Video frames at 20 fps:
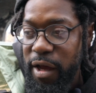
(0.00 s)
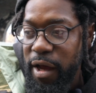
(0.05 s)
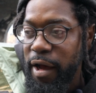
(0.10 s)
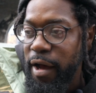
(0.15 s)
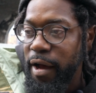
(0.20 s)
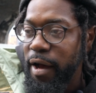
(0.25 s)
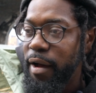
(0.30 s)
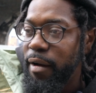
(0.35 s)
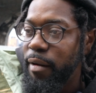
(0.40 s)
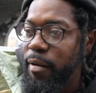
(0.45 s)

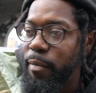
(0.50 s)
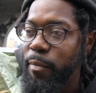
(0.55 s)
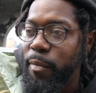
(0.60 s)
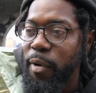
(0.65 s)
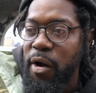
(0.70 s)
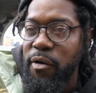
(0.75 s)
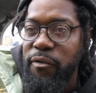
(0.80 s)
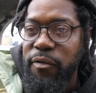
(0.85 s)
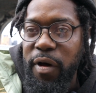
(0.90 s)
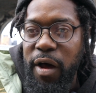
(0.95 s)

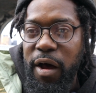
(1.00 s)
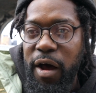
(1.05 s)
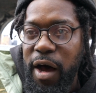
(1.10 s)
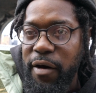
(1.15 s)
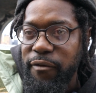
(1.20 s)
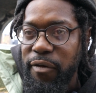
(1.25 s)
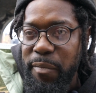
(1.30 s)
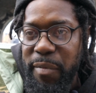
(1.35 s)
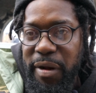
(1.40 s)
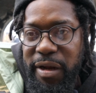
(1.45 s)
over
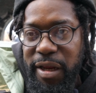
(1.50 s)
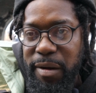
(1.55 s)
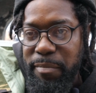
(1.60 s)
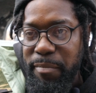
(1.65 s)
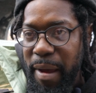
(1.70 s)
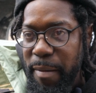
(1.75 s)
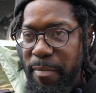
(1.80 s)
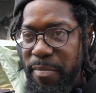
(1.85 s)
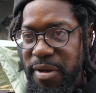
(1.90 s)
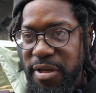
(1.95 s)

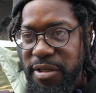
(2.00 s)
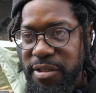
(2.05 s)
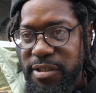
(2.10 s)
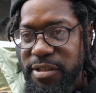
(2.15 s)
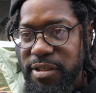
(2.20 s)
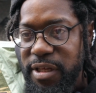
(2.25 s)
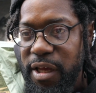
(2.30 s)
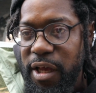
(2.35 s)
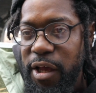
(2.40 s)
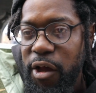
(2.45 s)
500,000
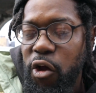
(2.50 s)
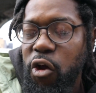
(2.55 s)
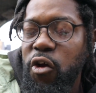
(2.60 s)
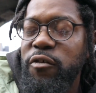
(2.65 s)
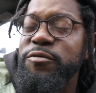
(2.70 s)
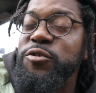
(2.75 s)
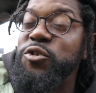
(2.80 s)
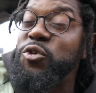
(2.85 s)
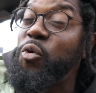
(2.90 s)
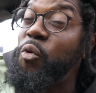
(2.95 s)
members,
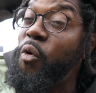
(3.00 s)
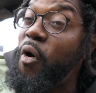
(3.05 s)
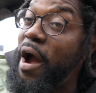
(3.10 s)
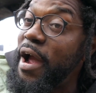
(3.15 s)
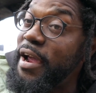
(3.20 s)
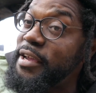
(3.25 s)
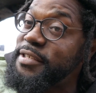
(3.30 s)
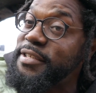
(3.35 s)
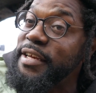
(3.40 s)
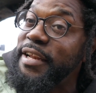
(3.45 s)
who've
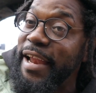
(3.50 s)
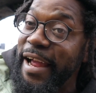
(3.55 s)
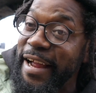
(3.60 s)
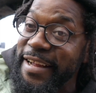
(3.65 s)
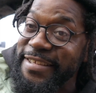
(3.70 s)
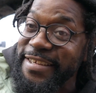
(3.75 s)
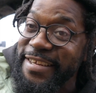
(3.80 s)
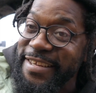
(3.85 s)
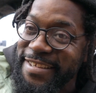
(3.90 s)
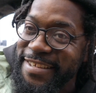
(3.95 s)
twice
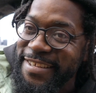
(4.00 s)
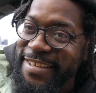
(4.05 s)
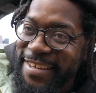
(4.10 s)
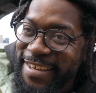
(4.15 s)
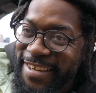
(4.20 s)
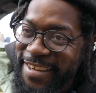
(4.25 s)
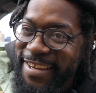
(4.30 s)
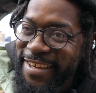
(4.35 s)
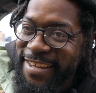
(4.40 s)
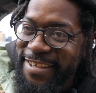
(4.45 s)
elected
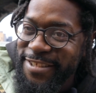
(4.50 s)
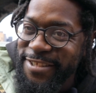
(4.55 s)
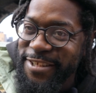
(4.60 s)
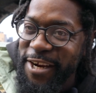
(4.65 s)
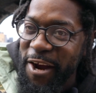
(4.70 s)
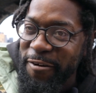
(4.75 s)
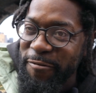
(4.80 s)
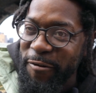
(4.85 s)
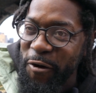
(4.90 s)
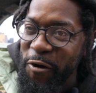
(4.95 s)

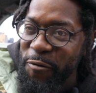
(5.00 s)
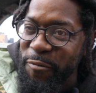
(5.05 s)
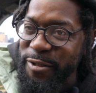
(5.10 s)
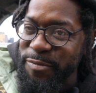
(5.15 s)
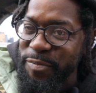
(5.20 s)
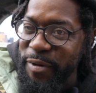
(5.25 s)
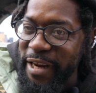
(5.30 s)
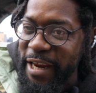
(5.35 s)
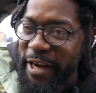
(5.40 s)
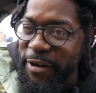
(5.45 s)
Jeremy Corbyn
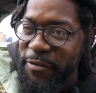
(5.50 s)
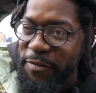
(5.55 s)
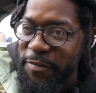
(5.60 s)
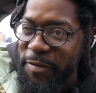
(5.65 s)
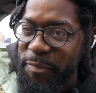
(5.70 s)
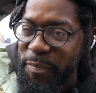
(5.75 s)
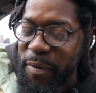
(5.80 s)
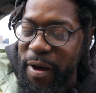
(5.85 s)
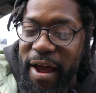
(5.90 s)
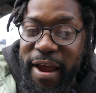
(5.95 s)
to be leader of
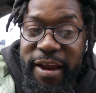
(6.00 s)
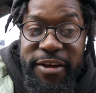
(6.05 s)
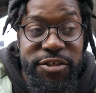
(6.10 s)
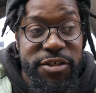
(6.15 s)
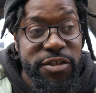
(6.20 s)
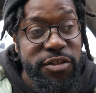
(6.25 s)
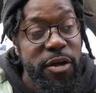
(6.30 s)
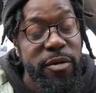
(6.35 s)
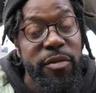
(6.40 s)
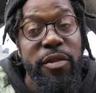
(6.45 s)
the party,
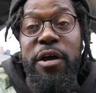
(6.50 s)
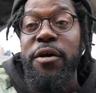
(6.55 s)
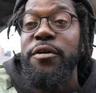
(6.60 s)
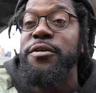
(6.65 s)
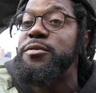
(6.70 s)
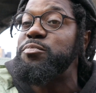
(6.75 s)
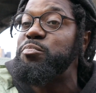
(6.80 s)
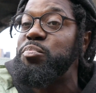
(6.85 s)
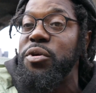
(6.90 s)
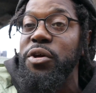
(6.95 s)
just on
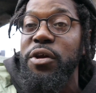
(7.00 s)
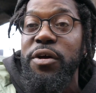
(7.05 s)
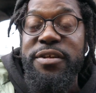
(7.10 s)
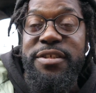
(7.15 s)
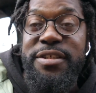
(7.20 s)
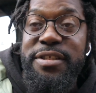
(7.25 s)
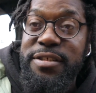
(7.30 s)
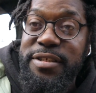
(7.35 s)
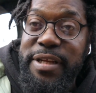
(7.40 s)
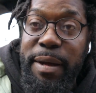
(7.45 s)
those pure
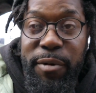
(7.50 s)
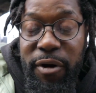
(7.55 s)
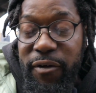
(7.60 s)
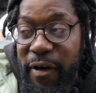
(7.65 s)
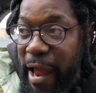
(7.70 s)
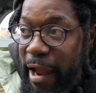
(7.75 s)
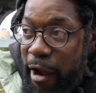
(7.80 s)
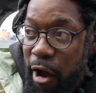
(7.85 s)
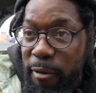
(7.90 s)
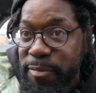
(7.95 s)

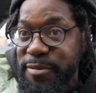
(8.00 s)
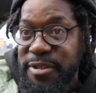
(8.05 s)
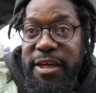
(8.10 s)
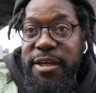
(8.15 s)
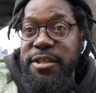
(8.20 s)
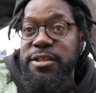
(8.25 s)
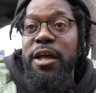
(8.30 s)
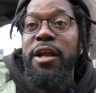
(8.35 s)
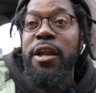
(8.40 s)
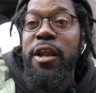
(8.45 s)
democratic
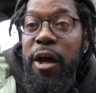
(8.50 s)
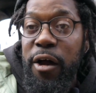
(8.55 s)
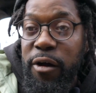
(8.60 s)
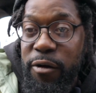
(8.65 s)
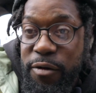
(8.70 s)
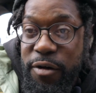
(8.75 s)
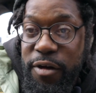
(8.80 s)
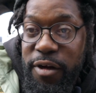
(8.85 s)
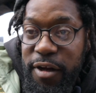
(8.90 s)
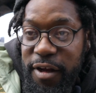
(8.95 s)
optics
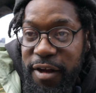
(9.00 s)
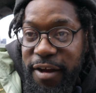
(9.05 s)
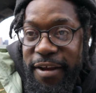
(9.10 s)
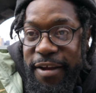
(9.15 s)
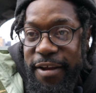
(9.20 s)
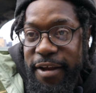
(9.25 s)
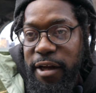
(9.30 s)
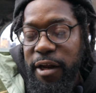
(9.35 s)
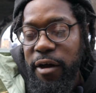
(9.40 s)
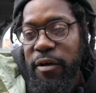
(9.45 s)
alone,
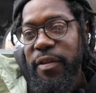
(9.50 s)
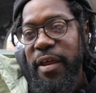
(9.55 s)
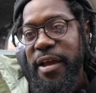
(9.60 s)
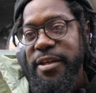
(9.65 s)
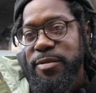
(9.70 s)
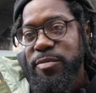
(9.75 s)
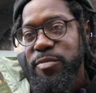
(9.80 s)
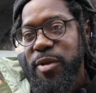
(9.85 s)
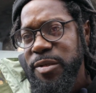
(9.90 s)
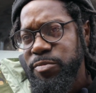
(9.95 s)

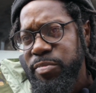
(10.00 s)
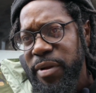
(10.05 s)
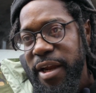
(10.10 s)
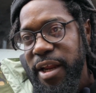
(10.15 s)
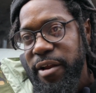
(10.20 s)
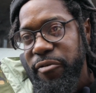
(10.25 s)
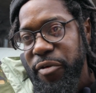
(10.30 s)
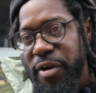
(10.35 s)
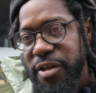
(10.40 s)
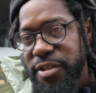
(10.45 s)
there's
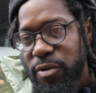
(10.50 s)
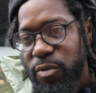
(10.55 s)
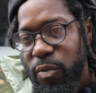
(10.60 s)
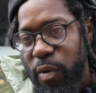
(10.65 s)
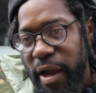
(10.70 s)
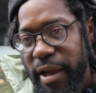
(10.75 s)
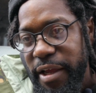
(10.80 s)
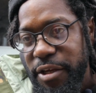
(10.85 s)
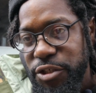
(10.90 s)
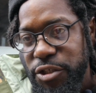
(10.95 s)
plenty of reason
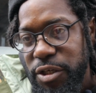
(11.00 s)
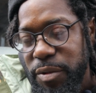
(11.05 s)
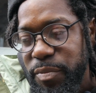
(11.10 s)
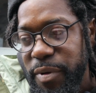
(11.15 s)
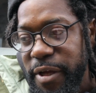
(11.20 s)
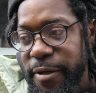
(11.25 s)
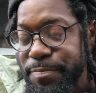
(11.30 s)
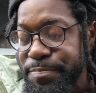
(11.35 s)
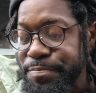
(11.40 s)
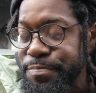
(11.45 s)
why he should
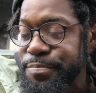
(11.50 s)
be.